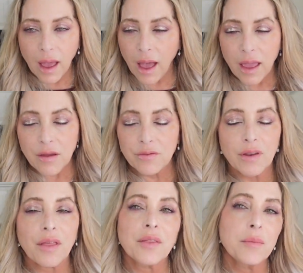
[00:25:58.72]
I have
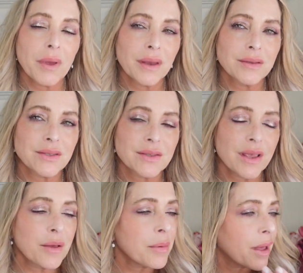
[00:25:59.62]
nothing bad to
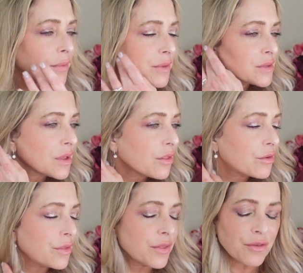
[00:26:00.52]
say about this
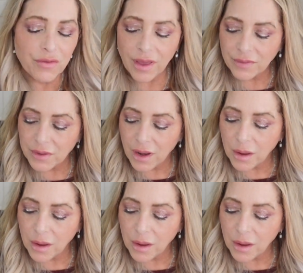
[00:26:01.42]
other than the fact that